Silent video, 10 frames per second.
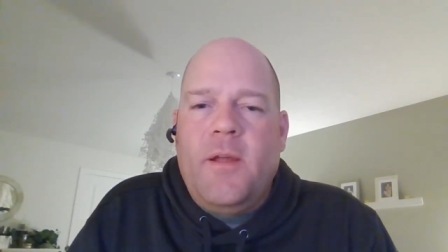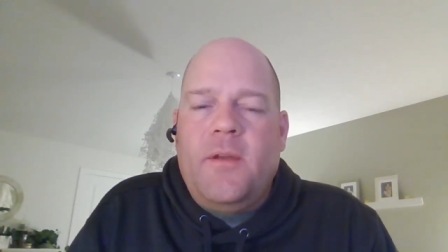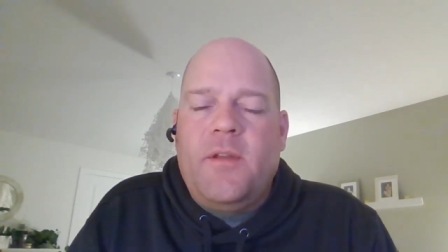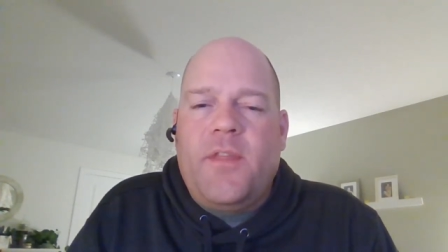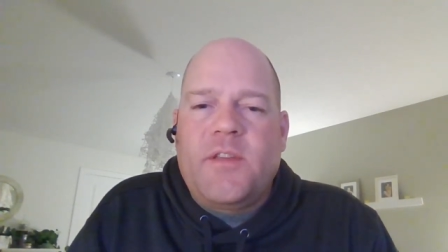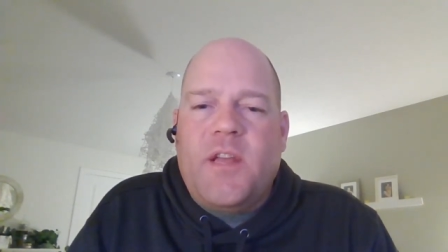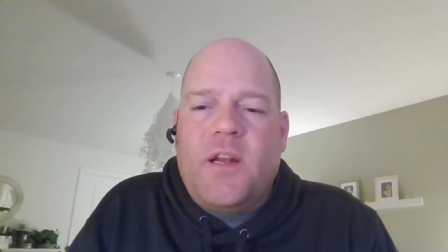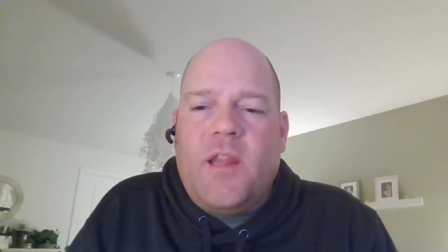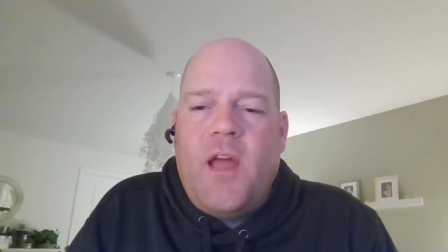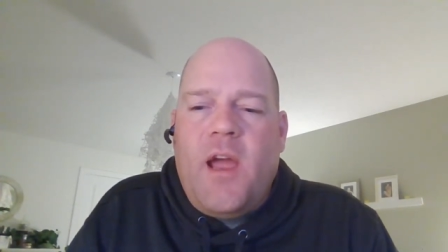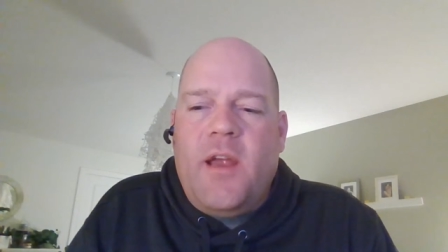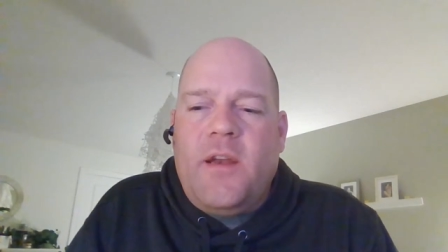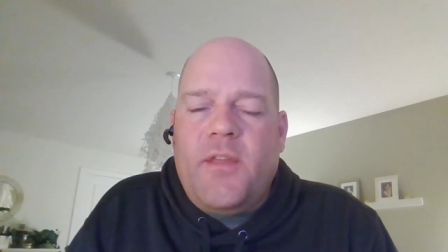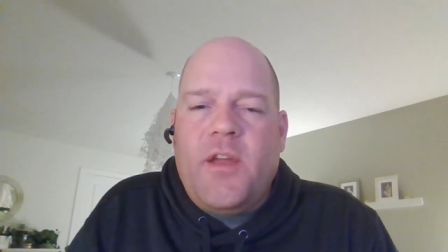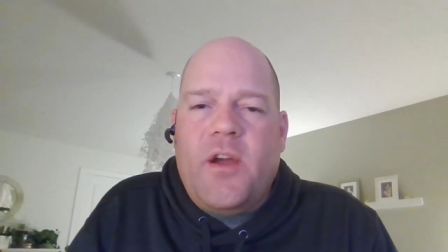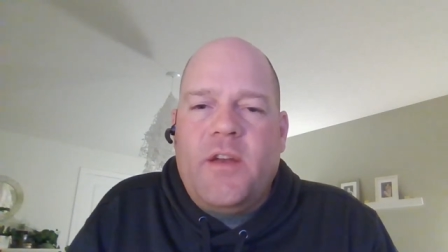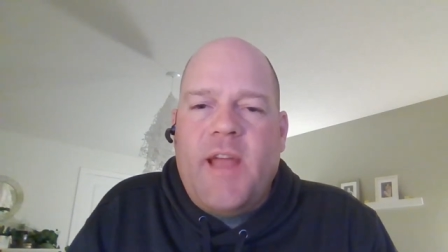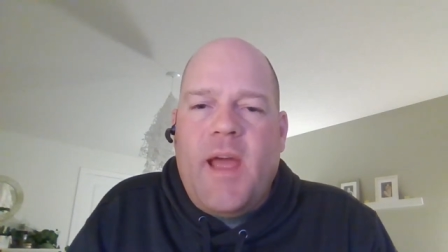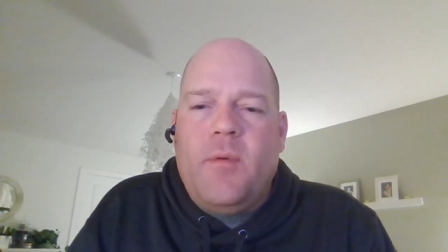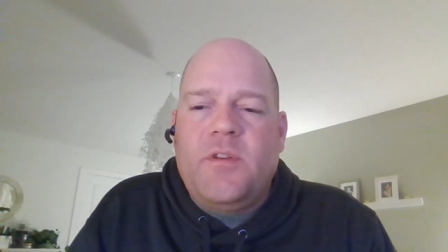nothing's out of line, nothing got
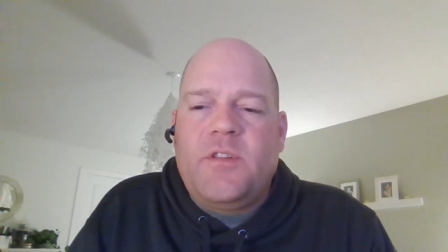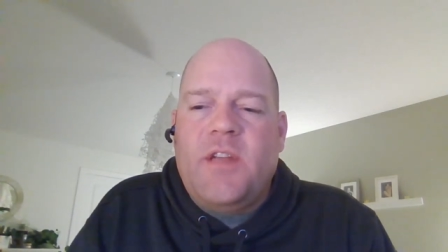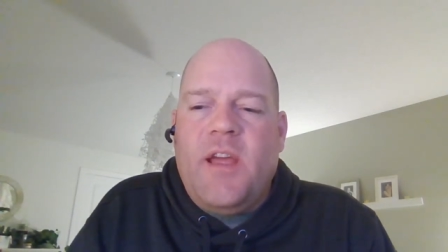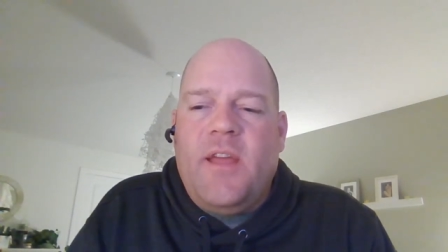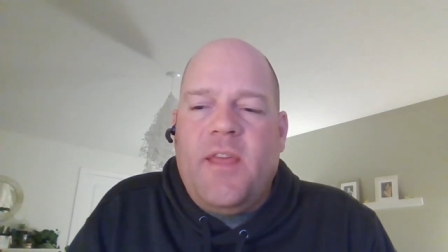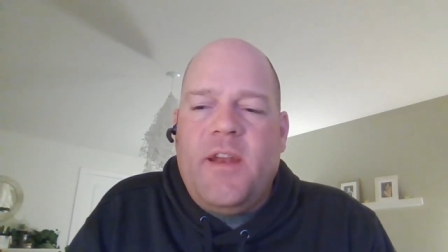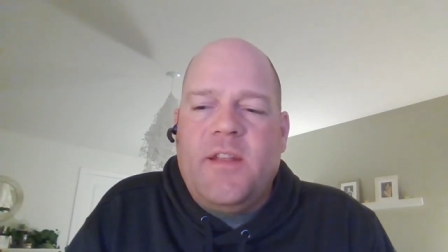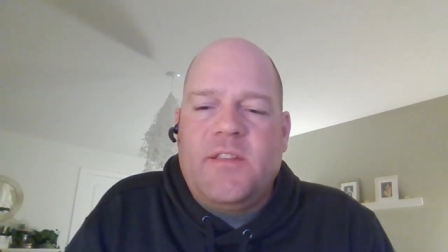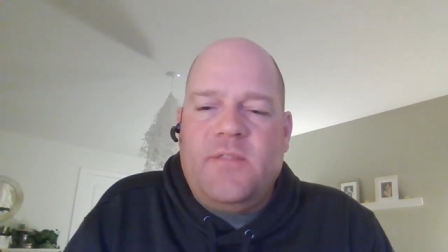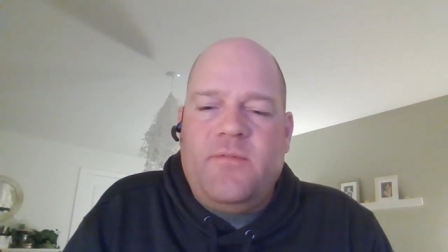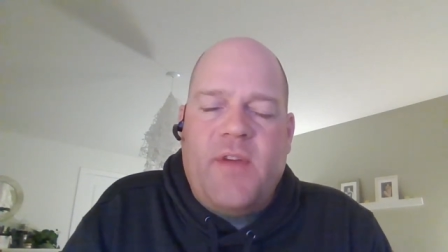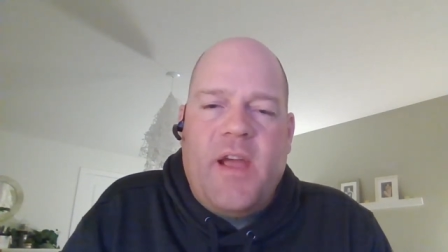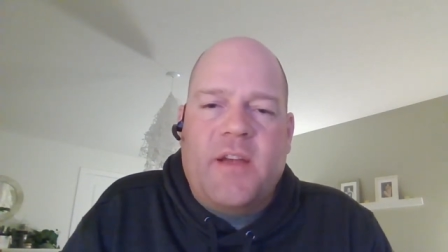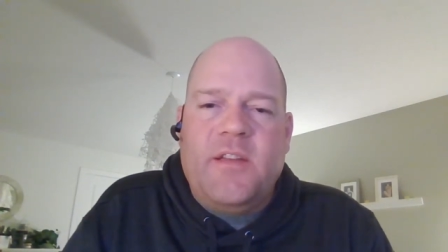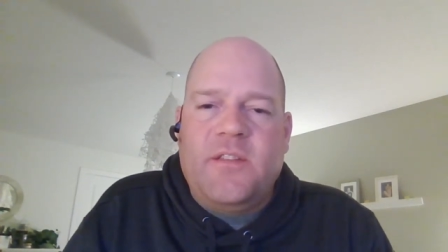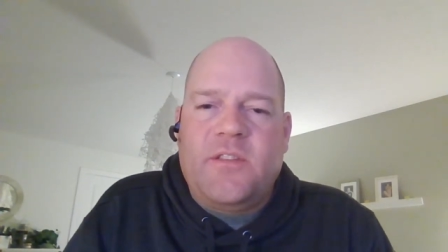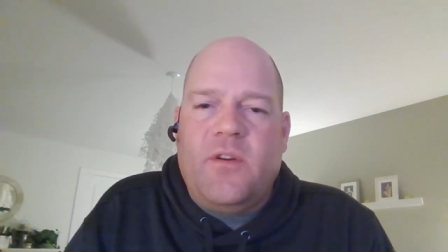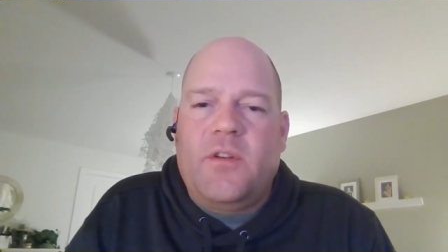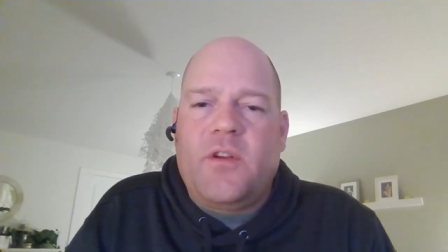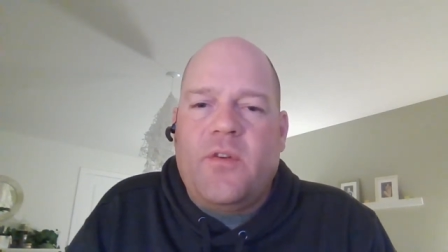damaged, and that it is in fact
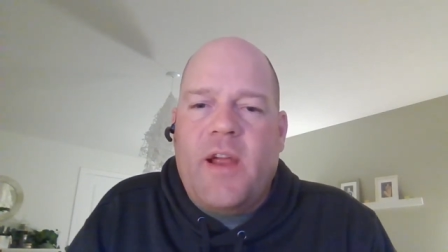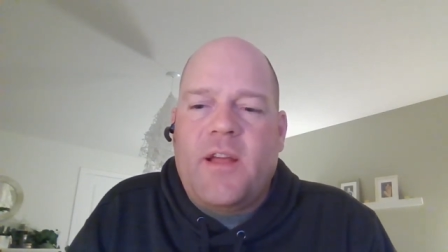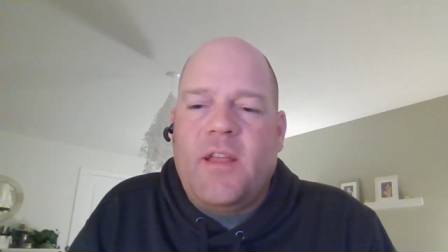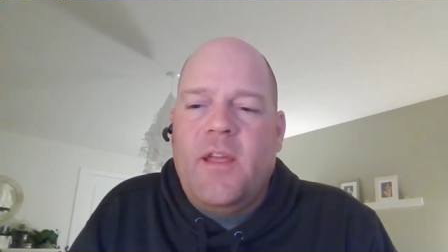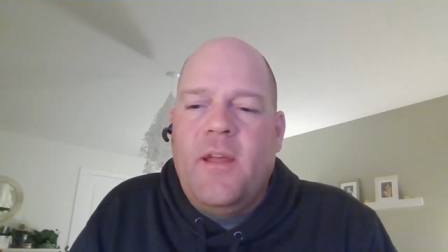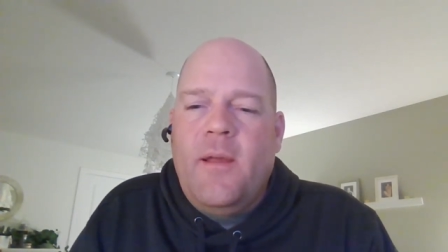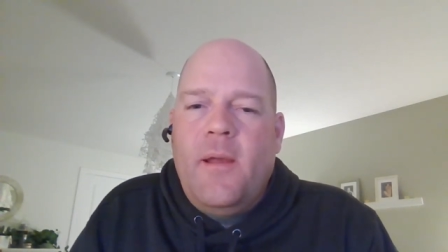installed correctly.